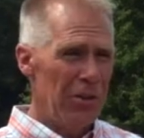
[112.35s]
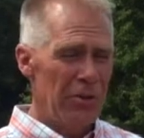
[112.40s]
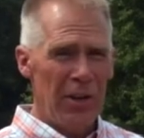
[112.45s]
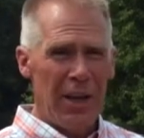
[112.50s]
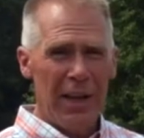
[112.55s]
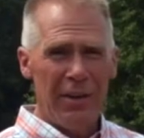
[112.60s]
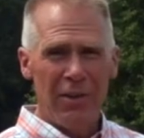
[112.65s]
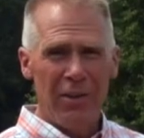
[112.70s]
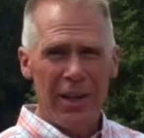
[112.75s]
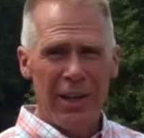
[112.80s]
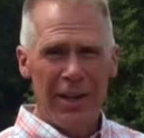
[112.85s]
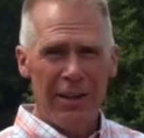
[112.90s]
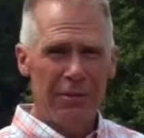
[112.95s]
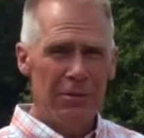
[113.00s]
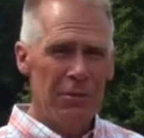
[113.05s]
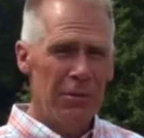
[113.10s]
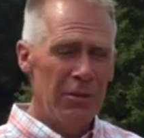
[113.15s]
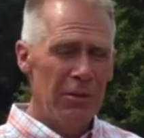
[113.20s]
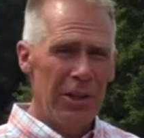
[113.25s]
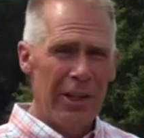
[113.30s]
if you have a lot
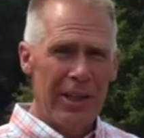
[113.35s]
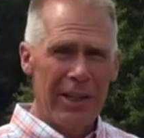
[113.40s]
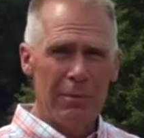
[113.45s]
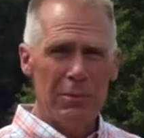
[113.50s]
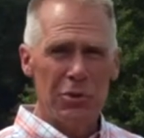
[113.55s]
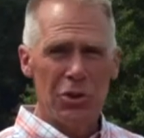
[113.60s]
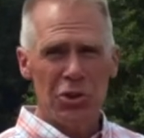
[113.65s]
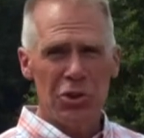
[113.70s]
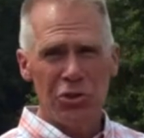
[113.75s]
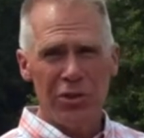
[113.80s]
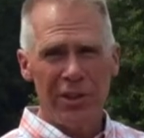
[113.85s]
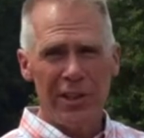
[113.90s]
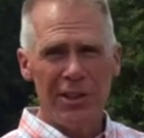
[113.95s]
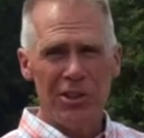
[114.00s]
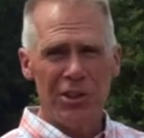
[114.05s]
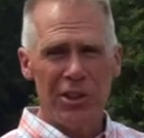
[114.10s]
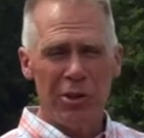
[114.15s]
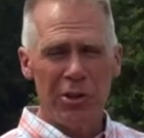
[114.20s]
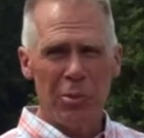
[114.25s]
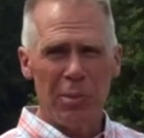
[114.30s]
of limbs or
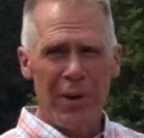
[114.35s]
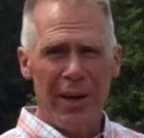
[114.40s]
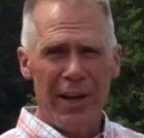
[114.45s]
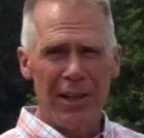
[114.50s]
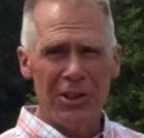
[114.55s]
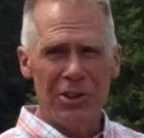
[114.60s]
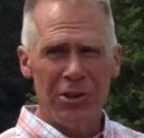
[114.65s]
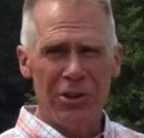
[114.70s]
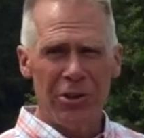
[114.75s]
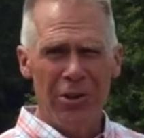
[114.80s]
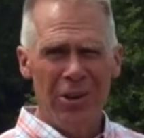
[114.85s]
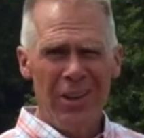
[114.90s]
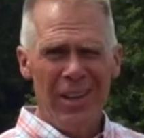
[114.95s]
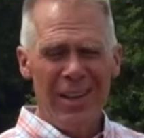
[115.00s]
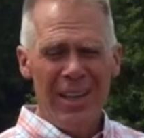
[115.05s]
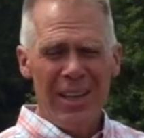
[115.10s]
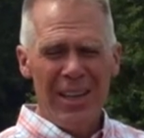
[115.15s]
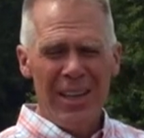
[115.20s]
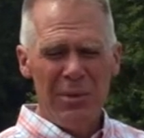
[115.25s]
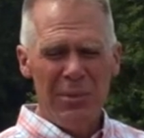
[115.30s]
trees in your pasture.
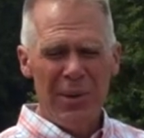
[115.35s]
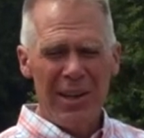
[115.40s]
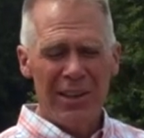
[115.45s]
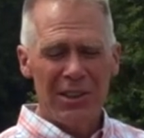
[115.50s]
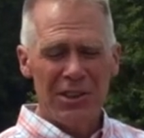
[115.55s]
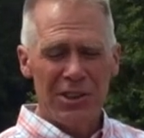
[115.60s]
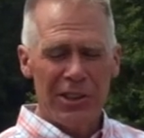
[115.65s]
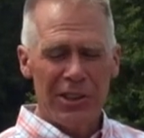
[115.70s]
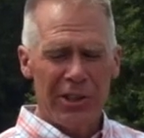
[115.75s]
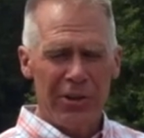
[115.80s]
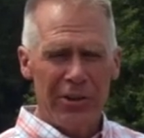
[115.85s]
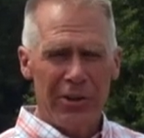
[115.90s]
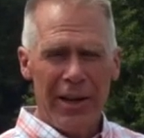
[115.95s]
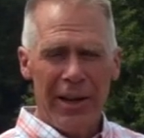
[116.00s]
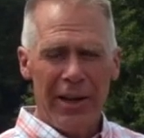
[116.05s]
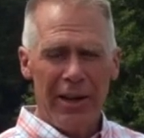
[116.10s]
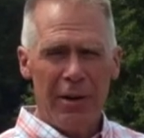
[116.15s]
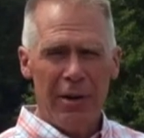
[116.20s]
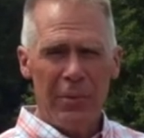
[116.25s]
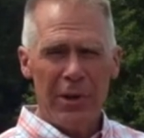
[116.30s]
You might consider
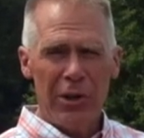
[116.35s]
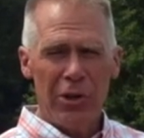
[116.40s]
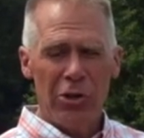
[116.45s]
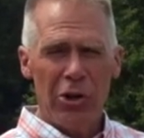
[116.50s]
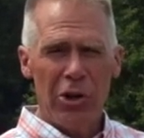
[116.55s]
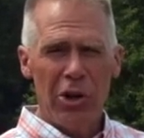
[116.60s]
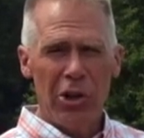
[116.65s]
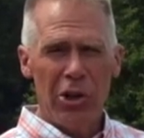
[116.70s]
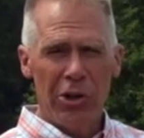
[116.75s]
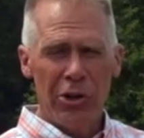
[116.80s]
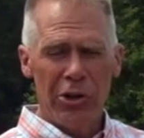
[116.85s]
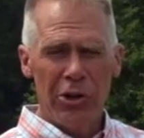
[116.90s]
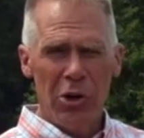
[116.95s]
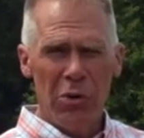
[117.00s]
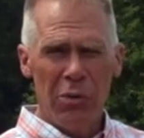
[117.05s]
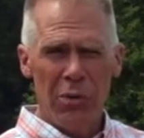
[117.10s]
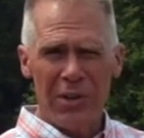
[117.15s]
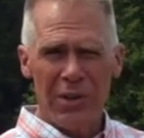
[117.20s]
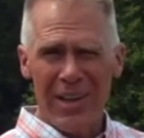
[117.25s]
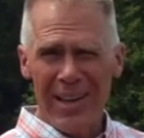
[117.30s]
that. I mean, you're going to learn
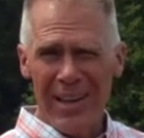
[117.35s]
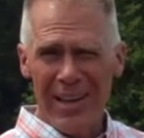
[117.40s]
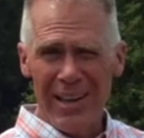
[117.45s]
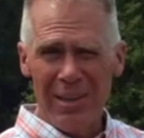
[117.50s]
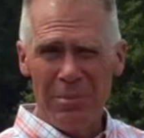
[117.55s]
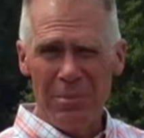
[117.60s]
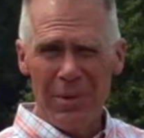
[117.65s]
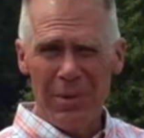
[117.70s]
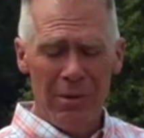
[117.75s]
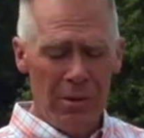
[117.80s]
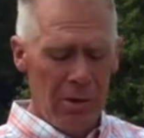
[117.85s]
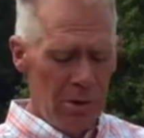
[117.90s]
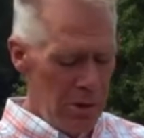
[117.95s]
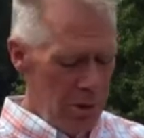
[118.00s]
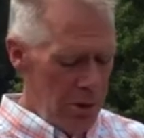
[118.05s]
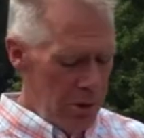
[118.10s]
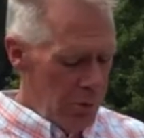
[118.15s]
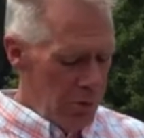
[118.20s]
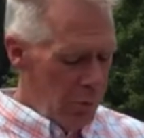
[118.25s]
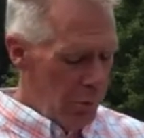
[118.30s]
over time
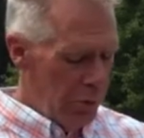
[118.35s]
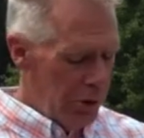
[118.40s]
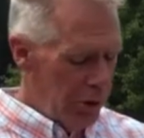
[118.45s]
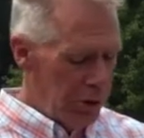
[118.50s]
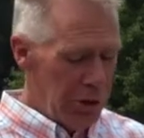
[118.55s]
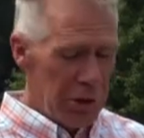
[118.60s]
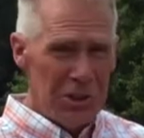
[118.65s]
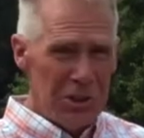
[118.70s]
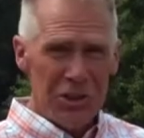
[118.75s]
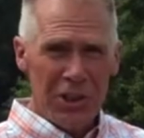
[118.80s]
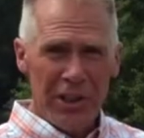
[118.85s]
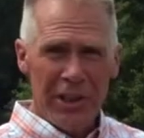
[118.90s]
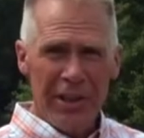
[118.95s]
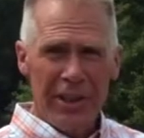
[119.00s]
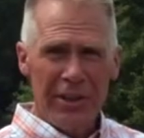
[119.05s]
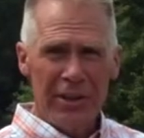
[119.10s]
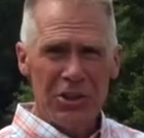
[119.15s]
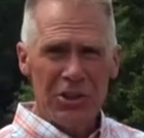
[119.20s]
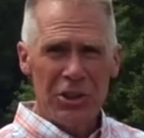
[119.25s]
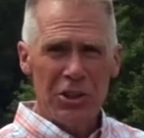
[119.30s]
when you're using
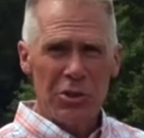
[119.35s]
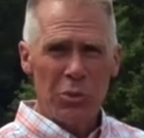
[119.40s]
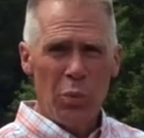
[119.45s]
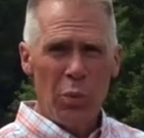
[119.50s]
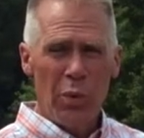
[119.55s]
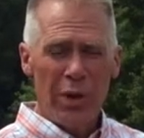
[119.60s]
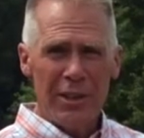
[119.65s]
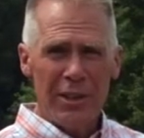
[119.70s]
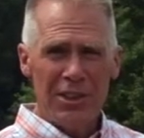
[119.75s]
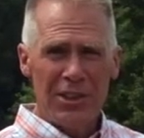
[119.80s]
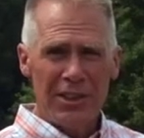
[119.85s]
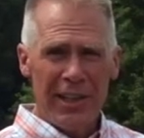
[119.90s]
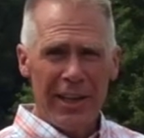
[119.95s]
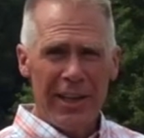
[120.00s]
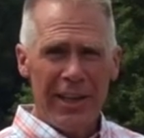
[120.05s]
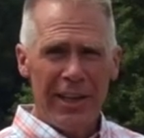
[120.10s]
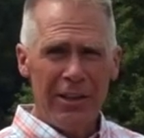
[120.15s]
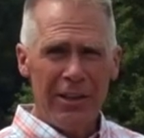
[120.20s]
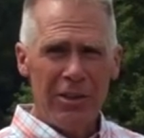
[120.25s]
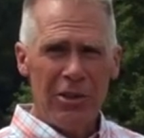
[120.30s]
it, just what
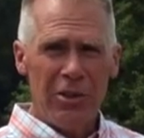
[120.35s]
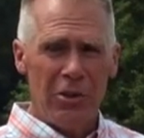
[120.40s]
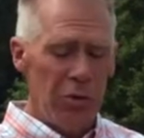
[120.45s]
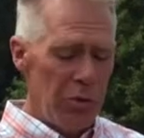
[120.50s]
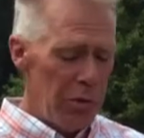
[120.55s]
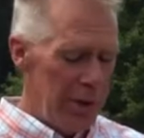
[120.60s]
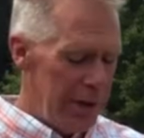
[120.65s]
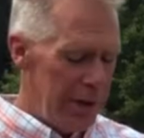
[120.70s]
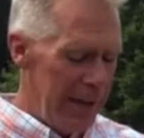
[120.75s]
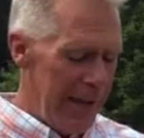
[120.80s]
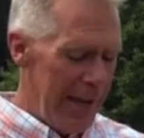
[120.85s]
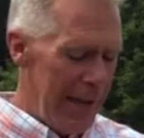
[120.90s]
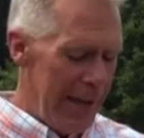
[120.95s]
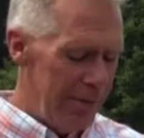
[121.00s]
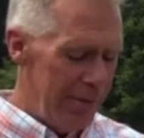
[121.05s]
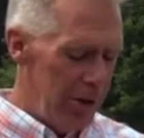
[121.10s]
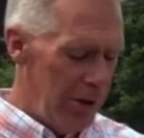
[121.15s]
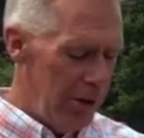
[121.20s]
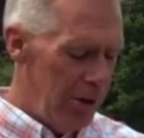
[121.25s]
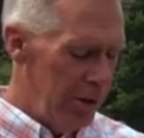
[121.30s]
setting you need to
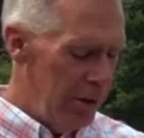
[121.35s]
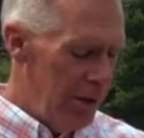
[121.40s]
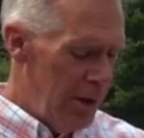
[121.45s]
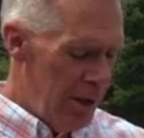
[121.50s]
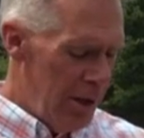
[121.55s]
have it on.